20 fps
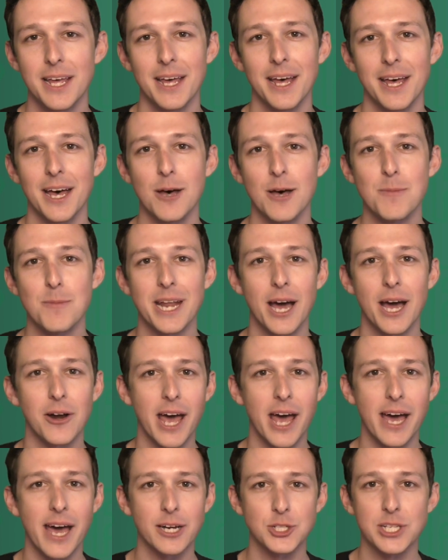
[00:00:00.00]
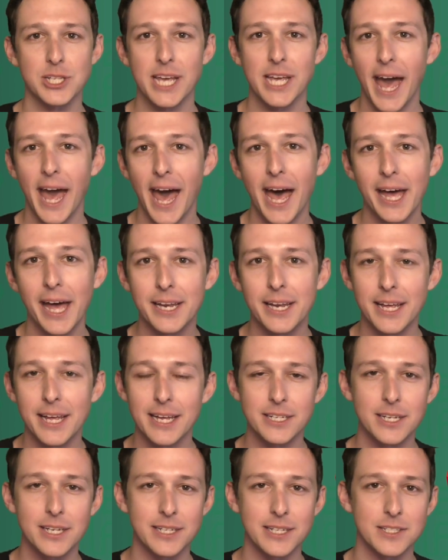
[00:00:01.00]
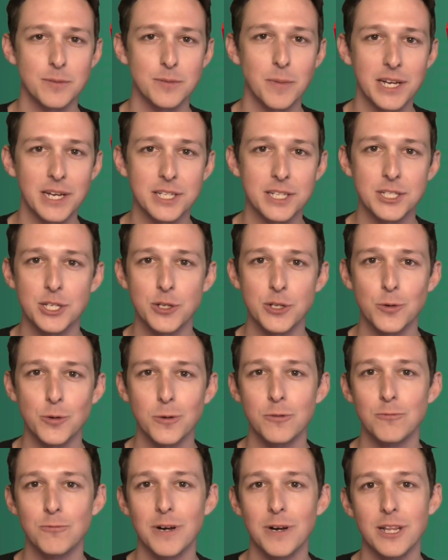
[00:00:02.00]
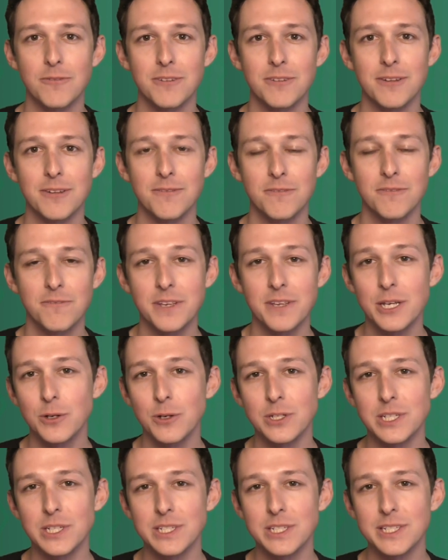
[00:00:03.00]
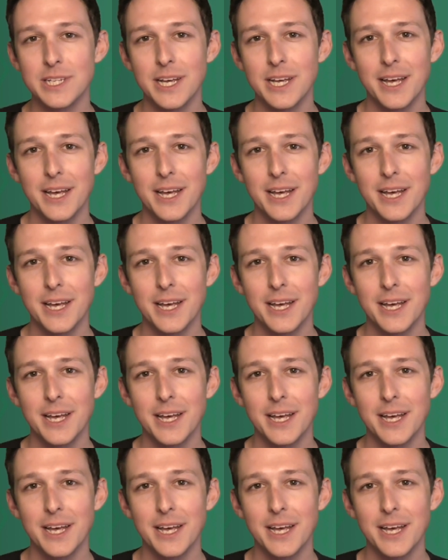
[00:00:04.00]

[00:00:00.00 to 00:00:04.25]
um, and how to actually add and customize your relevant fields.